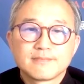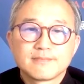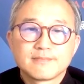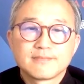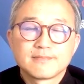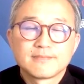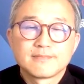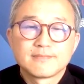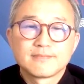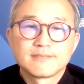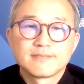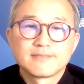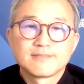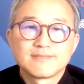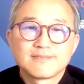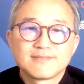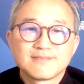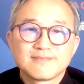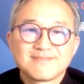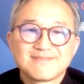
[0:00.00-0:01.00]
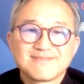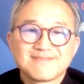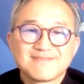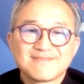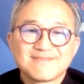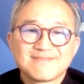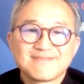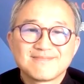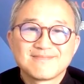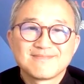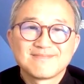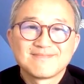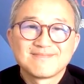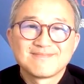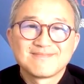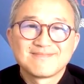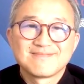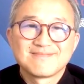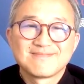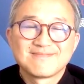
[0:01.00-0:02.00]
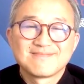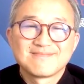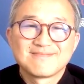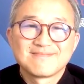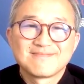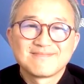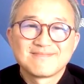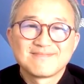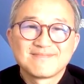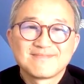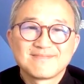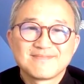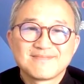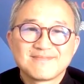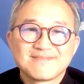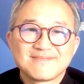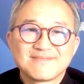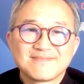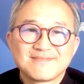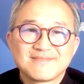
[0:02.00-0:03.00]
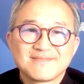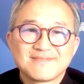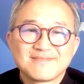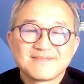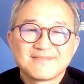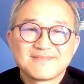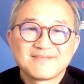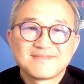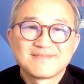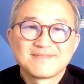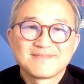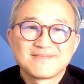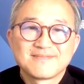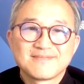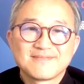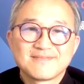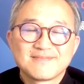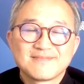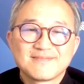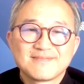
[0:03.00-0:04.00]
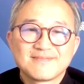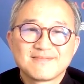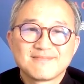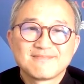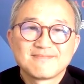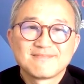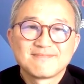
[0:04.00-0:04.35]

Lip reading: (not speaking)